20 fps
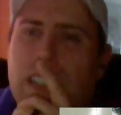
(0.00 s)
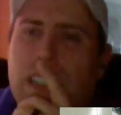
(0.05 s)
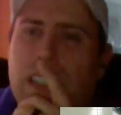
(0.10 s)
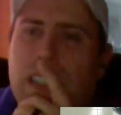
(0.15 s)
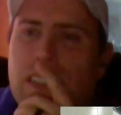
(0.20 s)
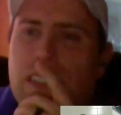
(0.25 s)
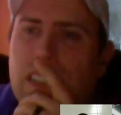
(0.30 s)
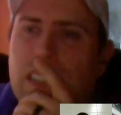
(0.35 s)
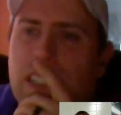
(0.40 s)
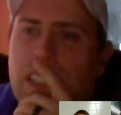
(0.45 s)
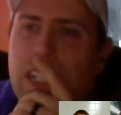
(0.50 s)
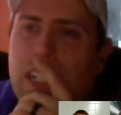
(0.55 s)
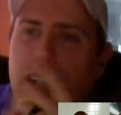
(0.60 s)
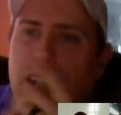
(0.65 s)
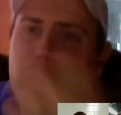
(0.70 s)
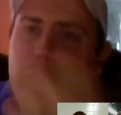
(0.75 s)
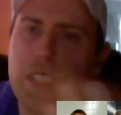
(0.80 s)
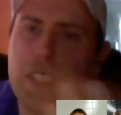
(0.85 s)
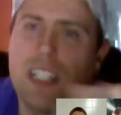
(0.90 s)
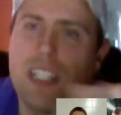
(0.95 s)
else? No,
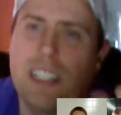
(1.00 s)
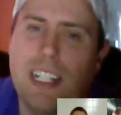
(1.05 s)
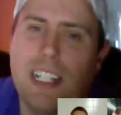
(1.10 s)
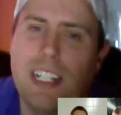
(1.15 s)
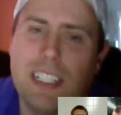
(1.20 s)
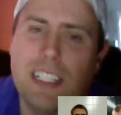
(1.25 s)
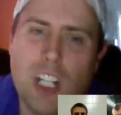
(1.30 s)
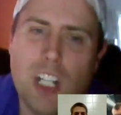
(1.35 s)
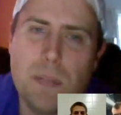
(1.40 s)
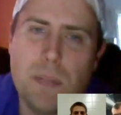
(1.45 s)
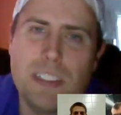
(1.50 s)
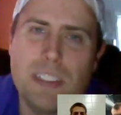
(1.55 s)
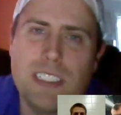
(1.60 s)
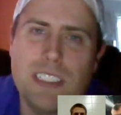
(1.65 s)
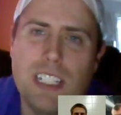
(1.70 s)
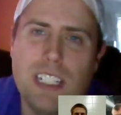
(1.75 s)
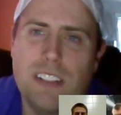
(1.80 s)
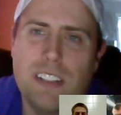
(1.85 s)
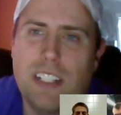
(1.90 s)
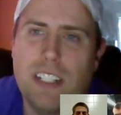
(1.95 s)
I wish I had the comments
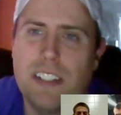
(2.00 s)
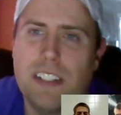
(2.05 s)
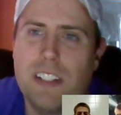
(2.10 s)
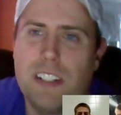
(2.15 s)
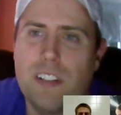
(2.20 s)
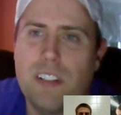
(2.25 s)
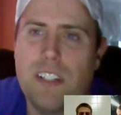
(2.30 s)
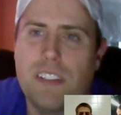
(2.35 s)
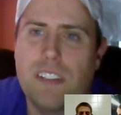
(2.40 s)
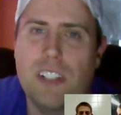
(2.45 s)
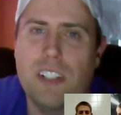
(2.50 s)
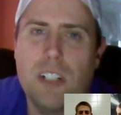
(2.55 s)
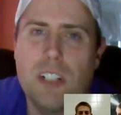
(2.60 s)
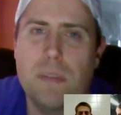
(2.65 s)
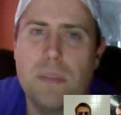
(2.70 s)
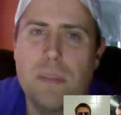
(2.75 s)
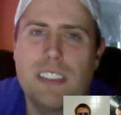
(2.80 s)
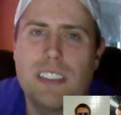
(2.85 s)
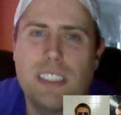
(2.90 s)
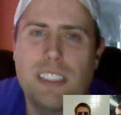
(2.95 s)
now. No, I don't have the
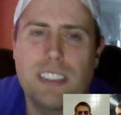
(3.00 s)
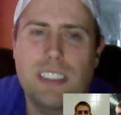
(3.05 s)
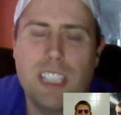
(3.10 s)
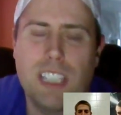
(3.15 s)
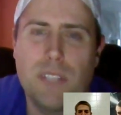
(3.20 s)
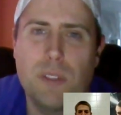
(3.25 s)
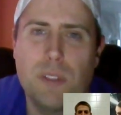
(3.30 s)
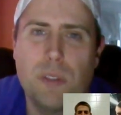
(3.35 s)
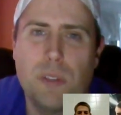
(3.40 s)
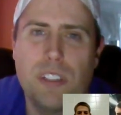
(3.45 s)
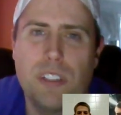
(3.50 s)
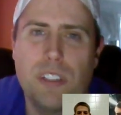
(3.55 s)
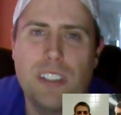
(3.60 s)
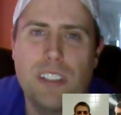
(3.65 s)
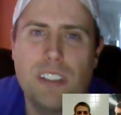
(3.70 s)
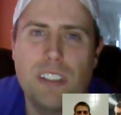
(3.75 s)
comments. That's kind of annoying.